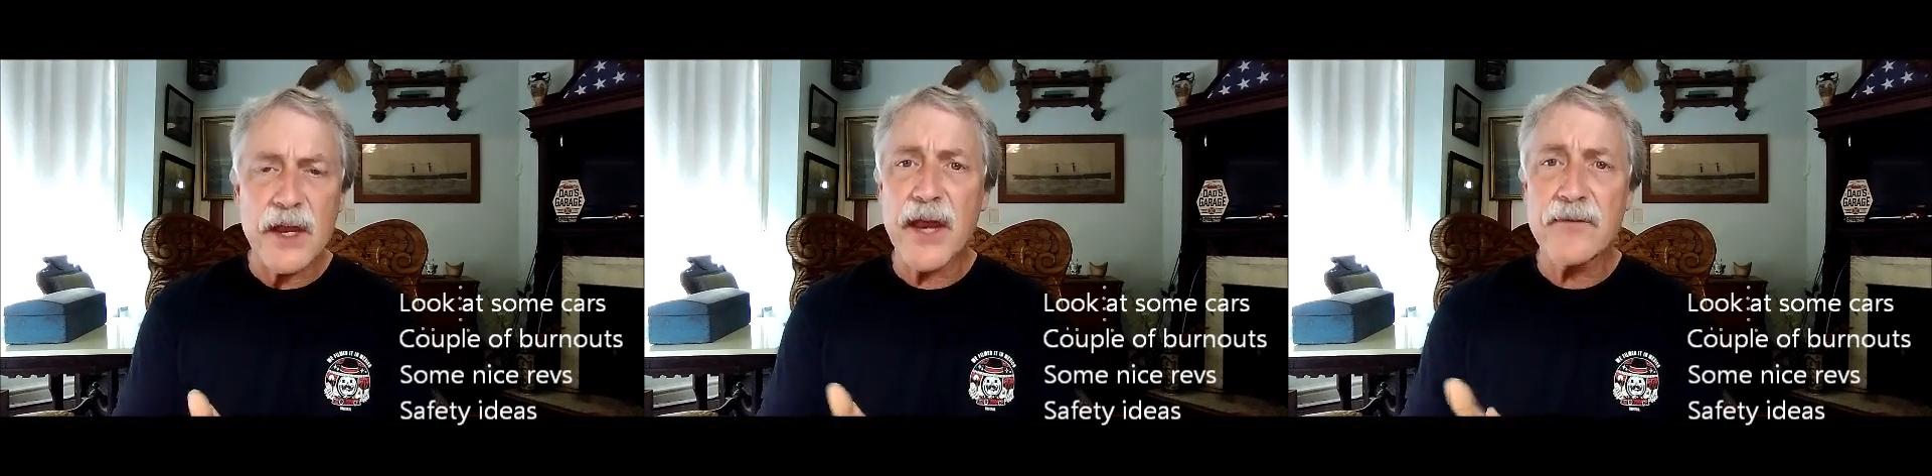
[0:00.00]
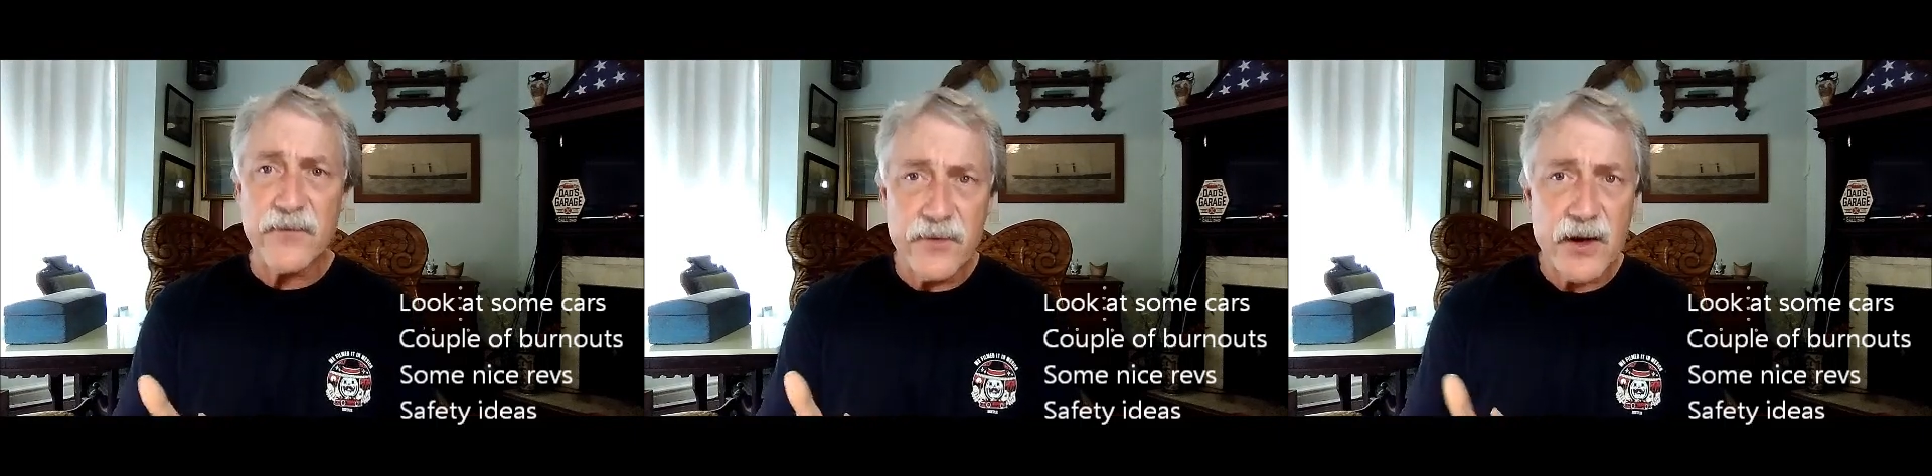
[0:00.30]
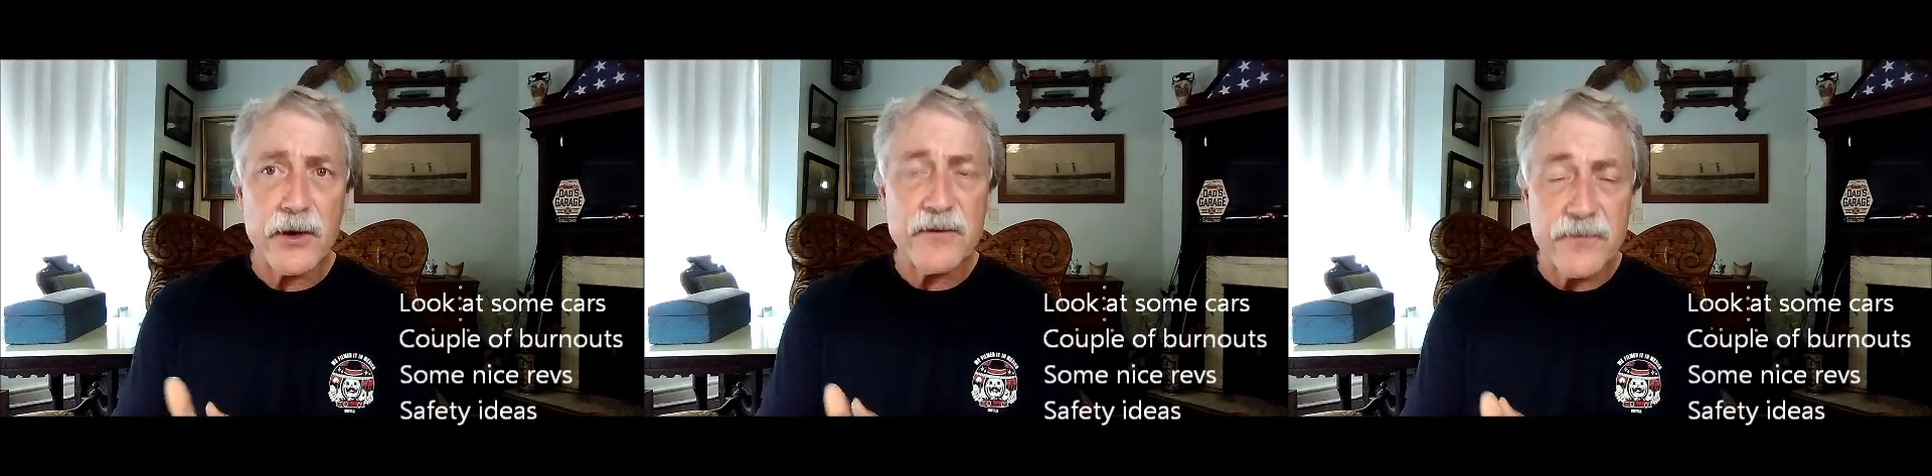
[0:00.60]
and
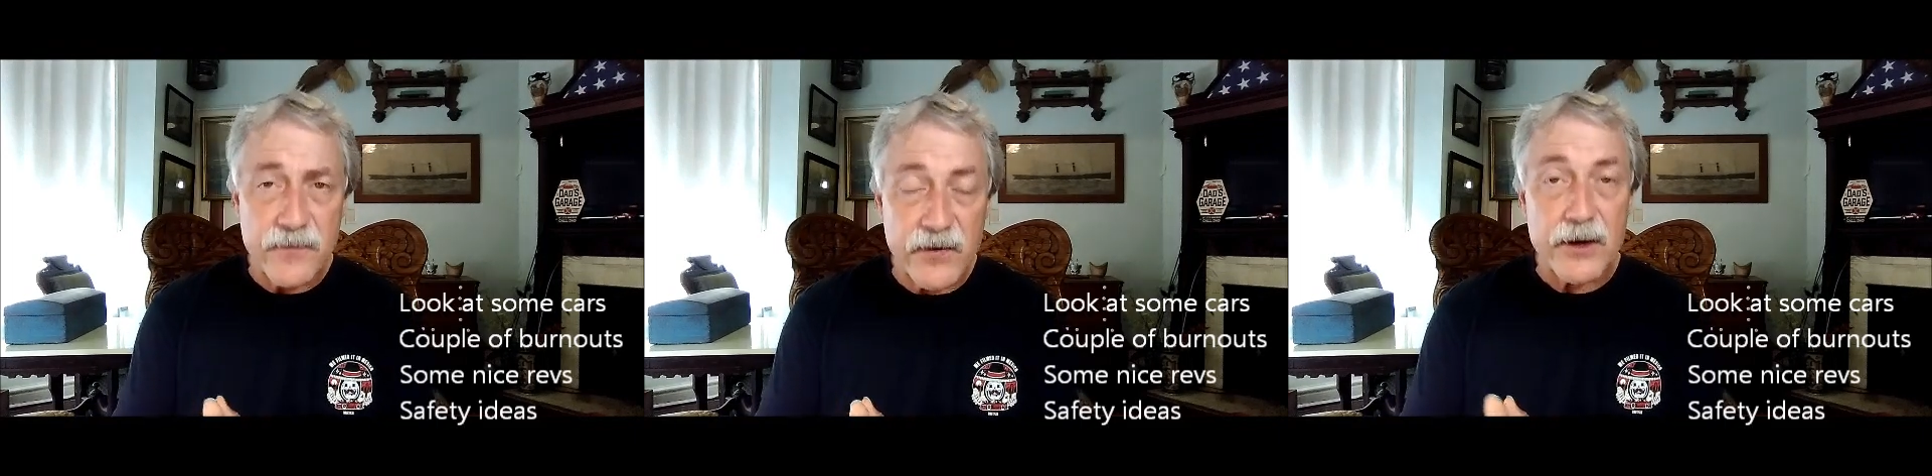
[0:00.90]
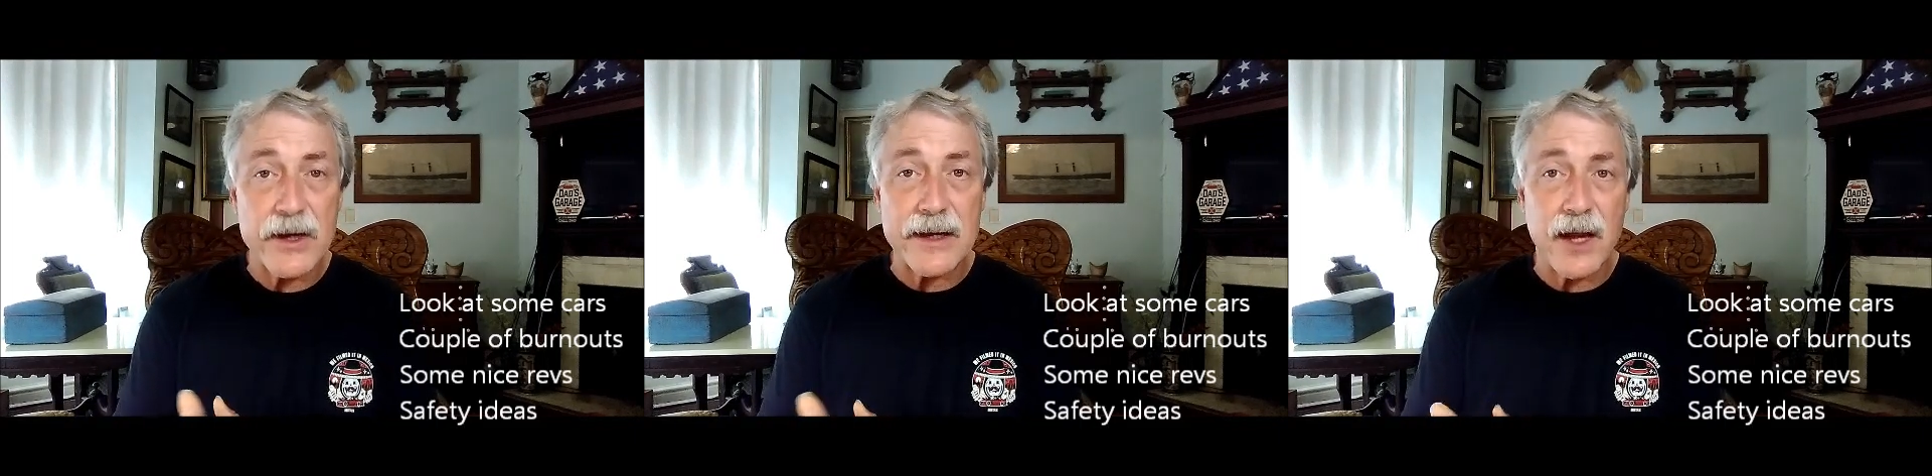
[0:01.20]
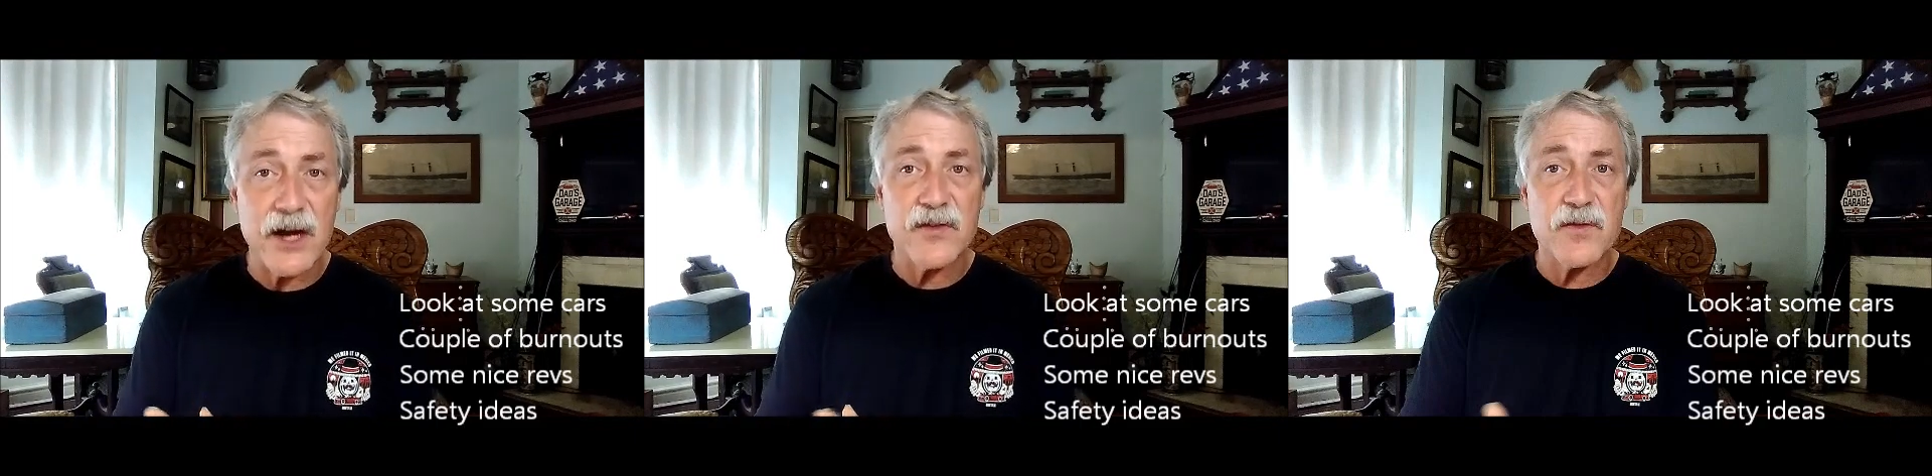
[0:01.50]
very, very
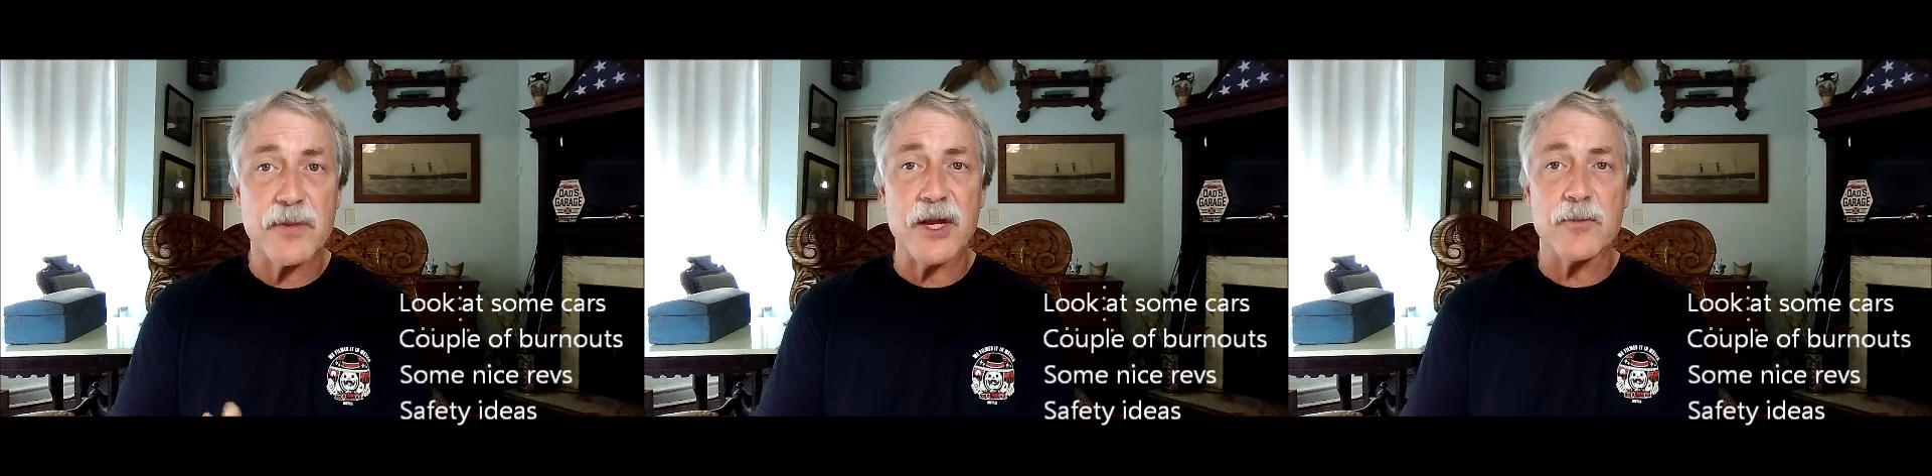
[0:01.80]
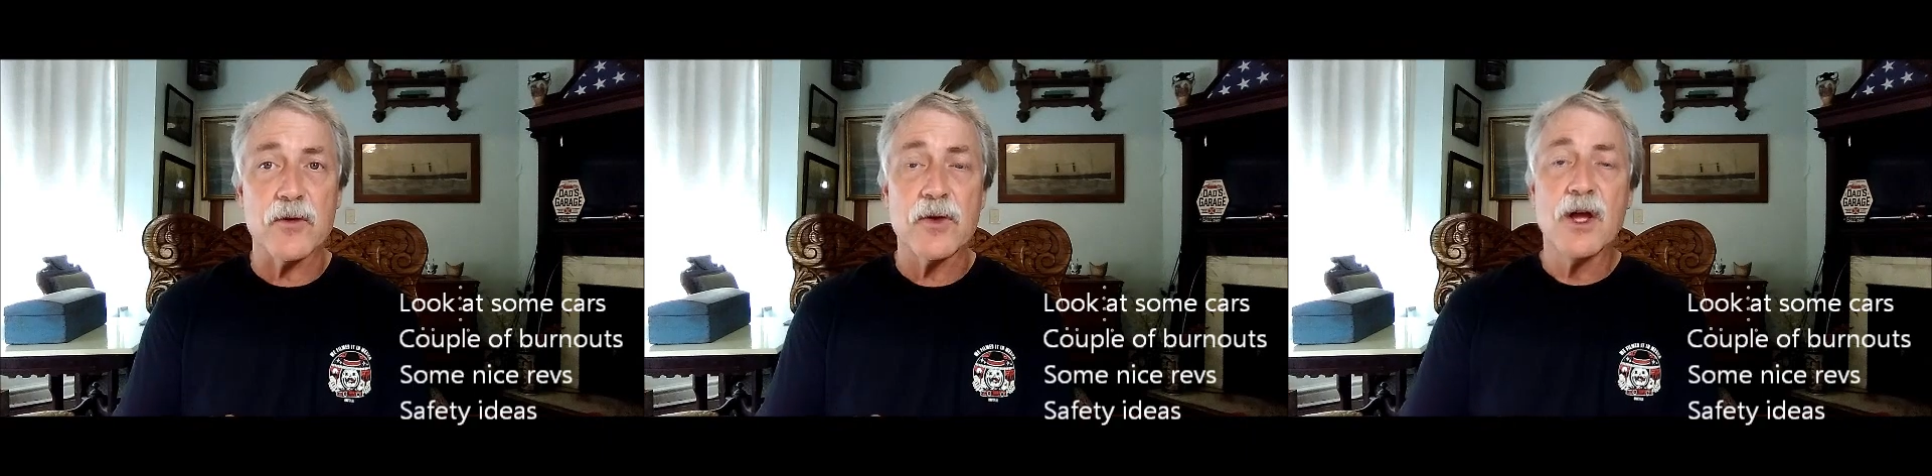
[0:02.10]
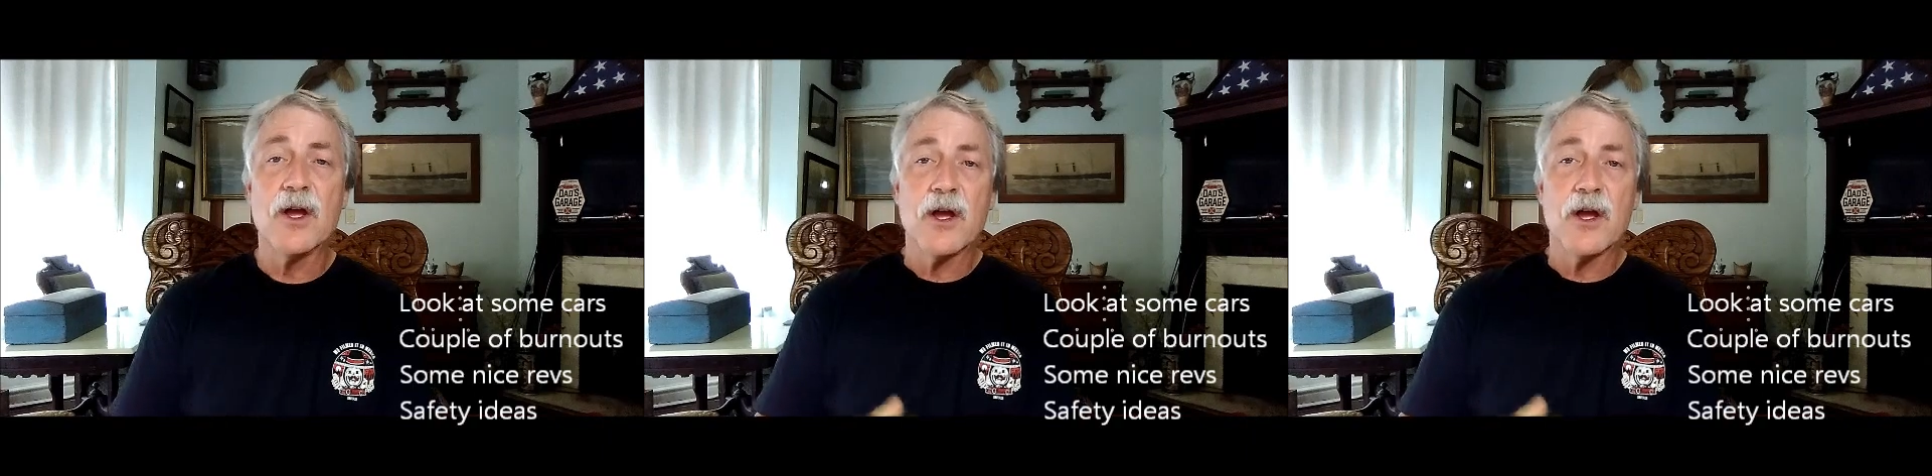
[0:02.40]
nice people.